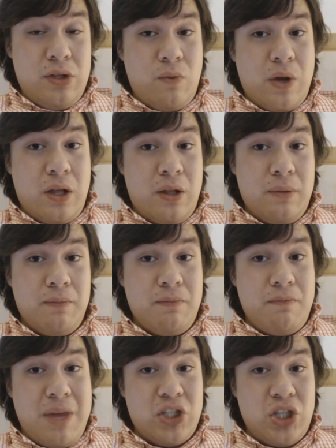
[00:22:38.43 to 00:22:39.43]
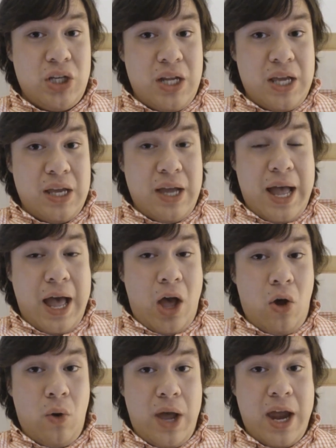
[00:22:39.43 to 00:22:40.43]
While mentioning
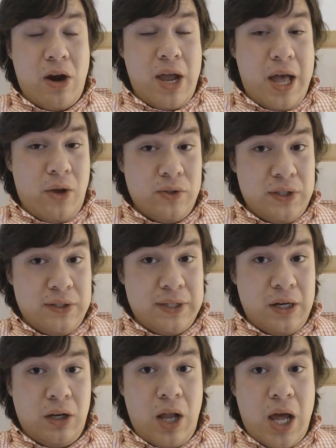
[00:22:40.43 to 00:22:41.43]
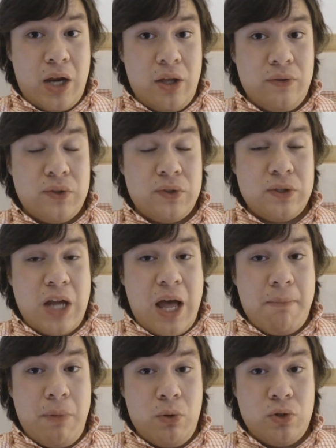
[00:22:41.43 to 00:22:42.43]
how Harryhausen's and a lot of
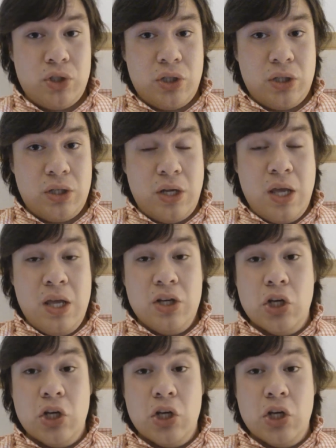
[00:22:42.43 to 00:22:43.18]
stop motion